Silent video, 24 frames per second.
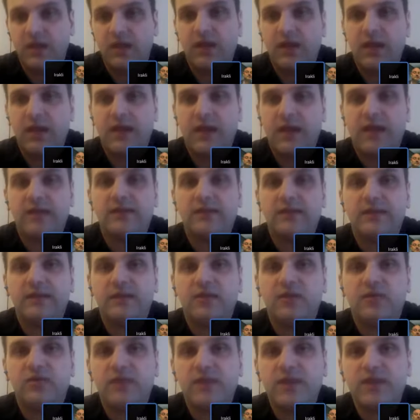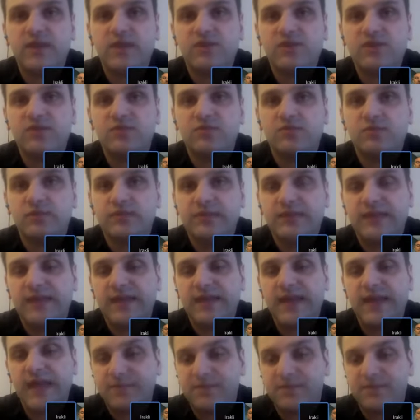And innovation really
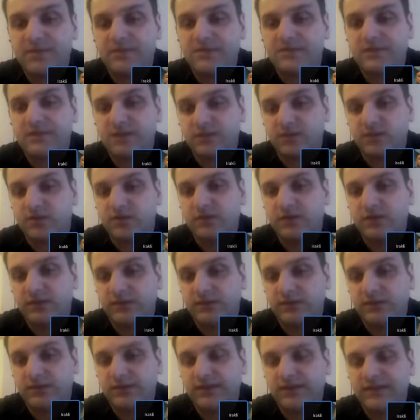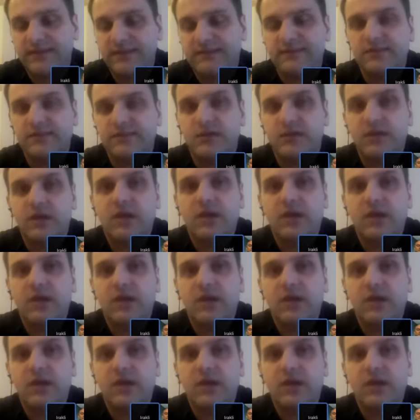happens, according to Clayton,